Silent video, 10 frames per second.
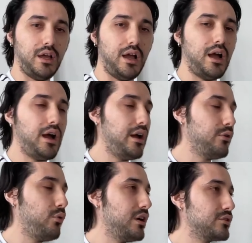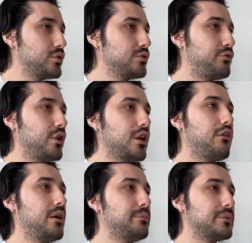I want to
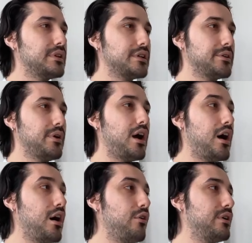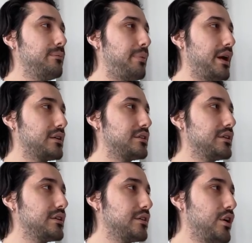follow up the how impact
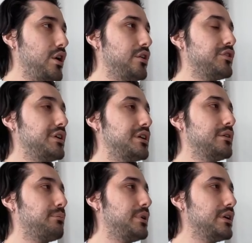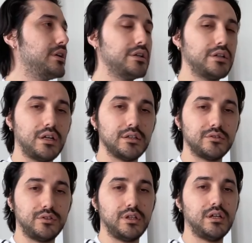the drinking beer
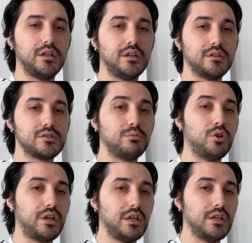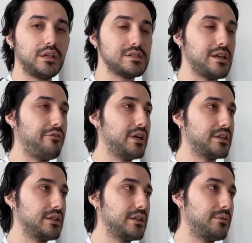and smoking is
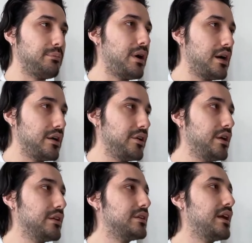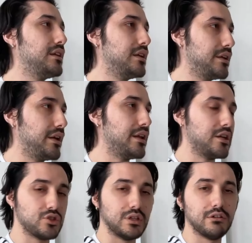affecting my daily
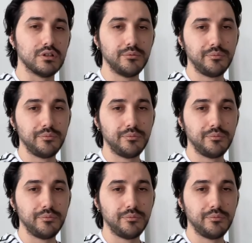energy level.